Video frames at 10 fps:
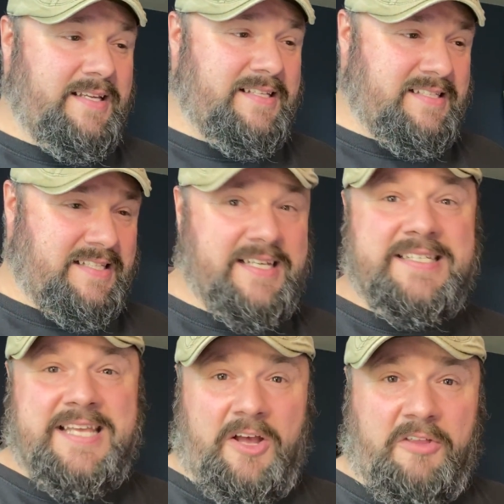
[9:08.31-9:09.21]

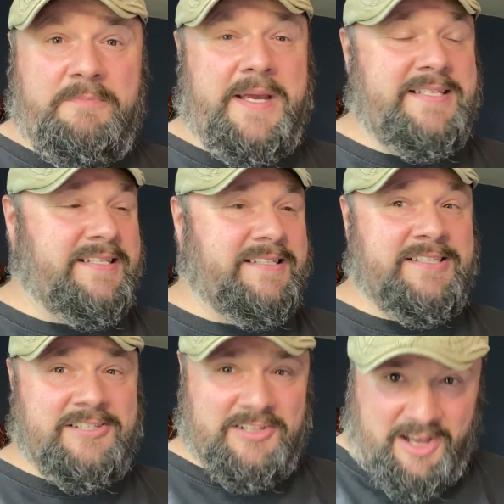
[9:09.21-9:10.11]
6 health bases
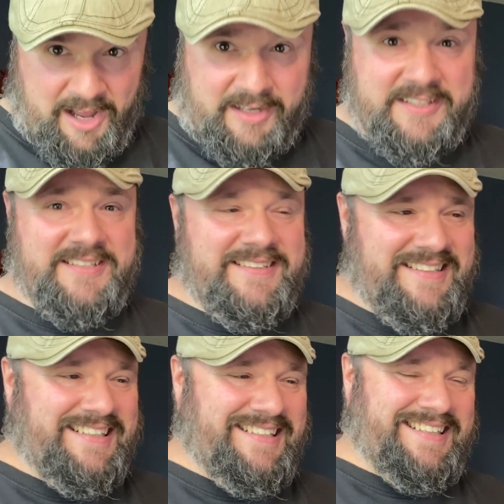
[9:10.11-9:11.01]
suck.
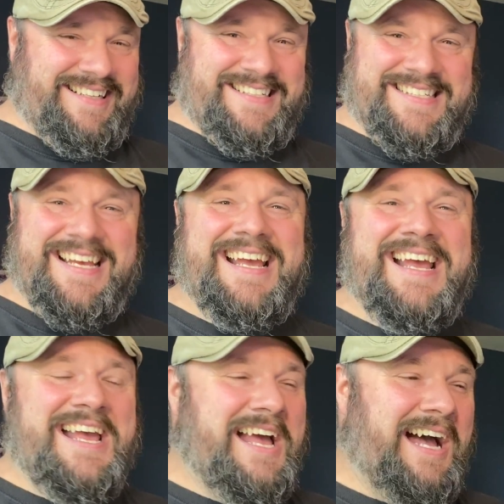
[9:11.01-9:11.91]
Because
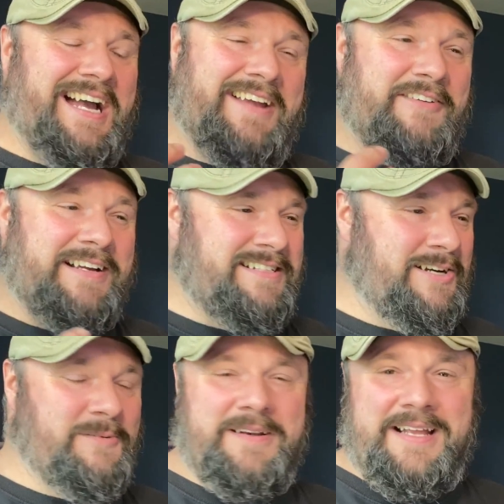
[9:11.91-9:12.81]
if I
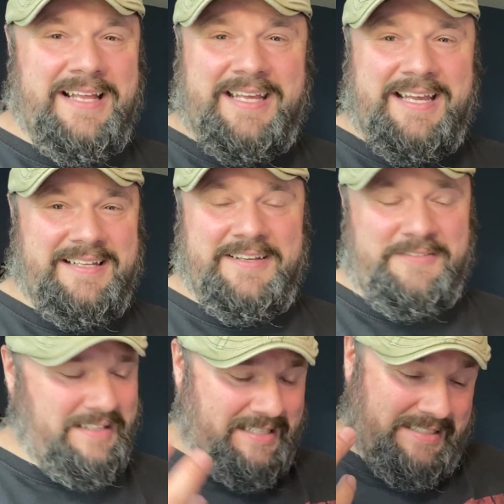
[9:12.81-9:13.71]
don't, if
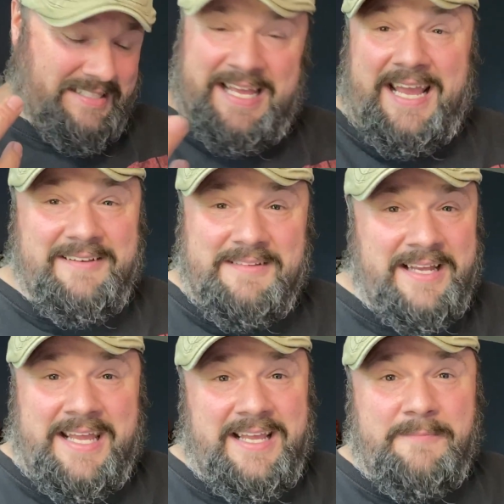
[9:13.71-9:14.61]
I
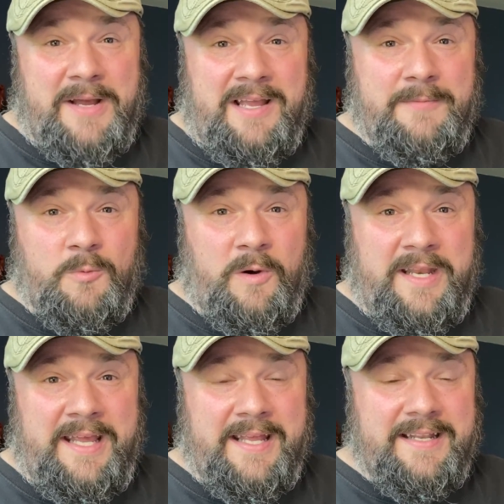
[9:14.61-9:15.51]
can't get by him in 1
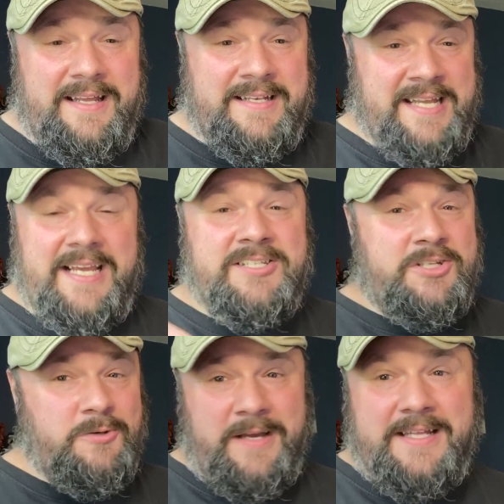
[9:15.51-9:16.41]
hit. It takes
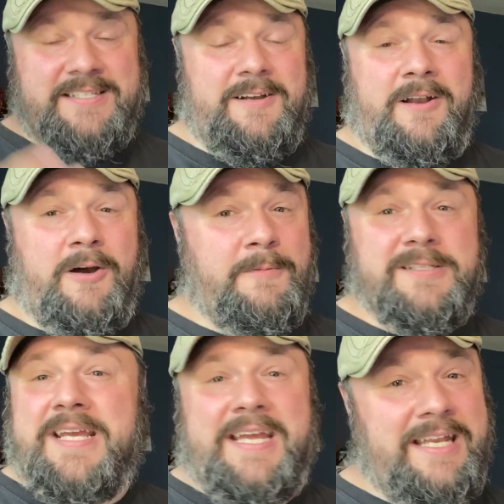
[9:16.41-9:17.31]
2 hits on
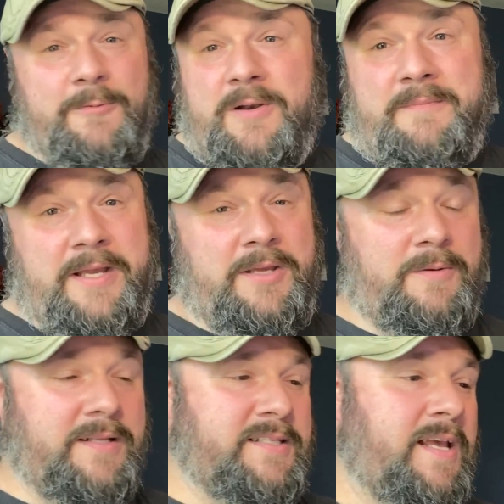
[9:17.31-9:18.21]
almost any one of my
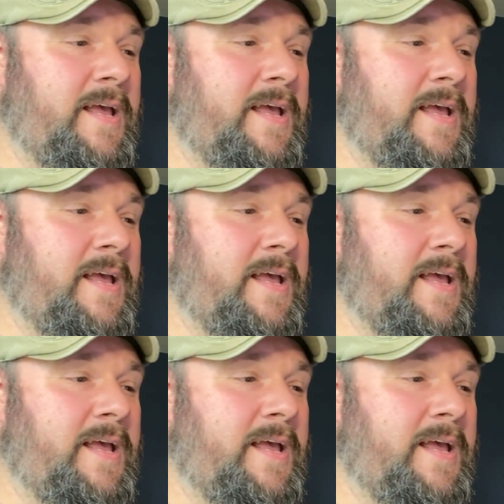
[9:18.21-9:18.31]
units.